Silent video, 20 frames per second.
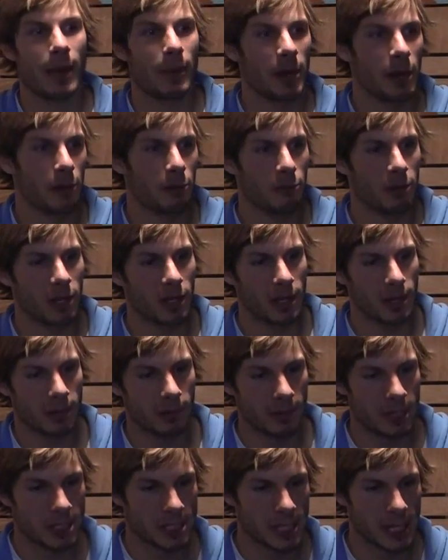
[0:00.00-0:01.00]
I mean, it really
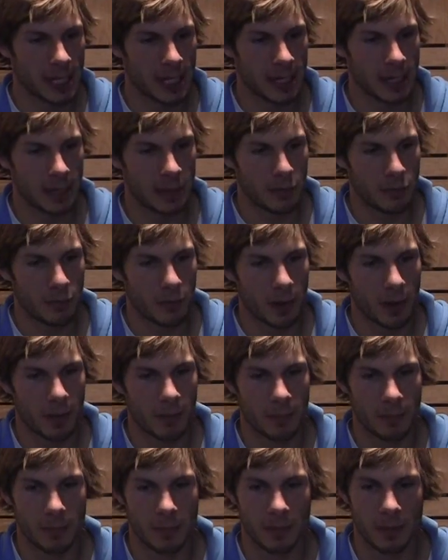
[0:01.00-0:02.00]
originated
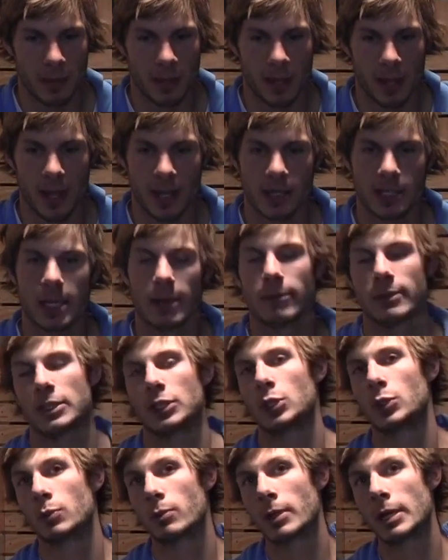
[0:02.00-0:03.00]
from the age I
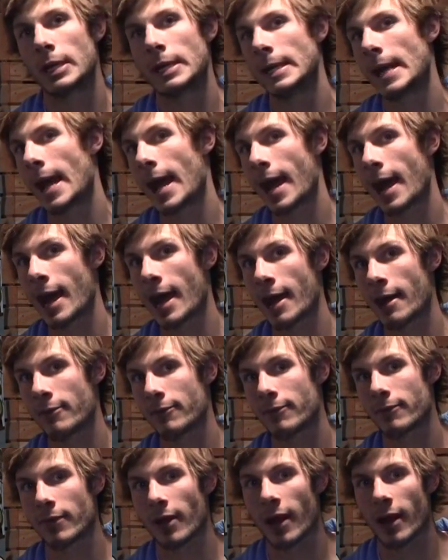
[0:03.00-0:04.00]
was
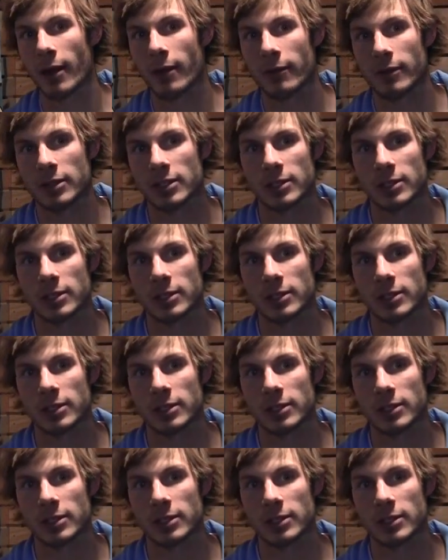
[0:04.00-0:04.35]
3.5,